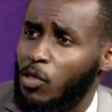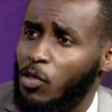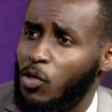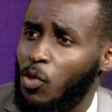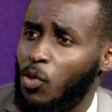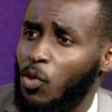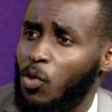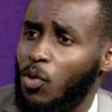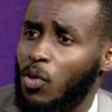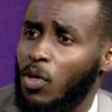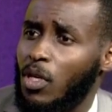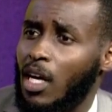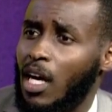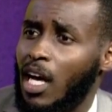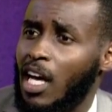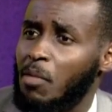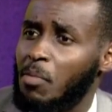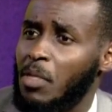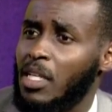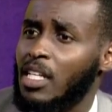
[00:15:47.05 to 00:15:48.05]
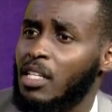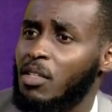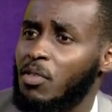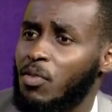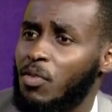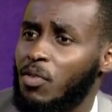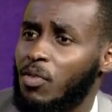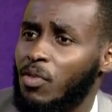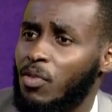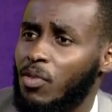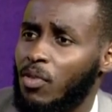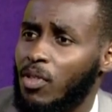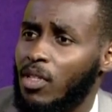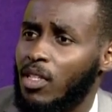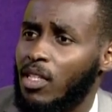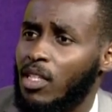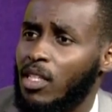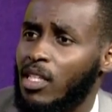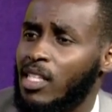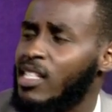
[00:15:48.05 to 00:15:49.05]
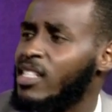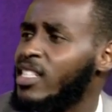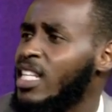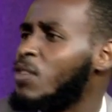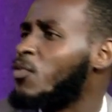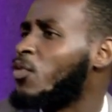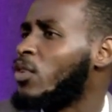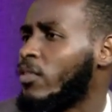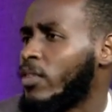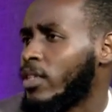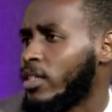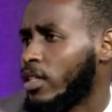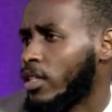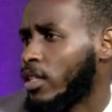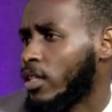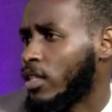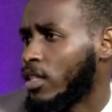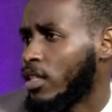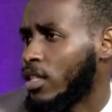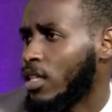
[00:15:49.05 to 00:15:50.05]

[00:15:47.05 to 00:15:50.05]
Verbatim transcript: So I believe there's a time for everything.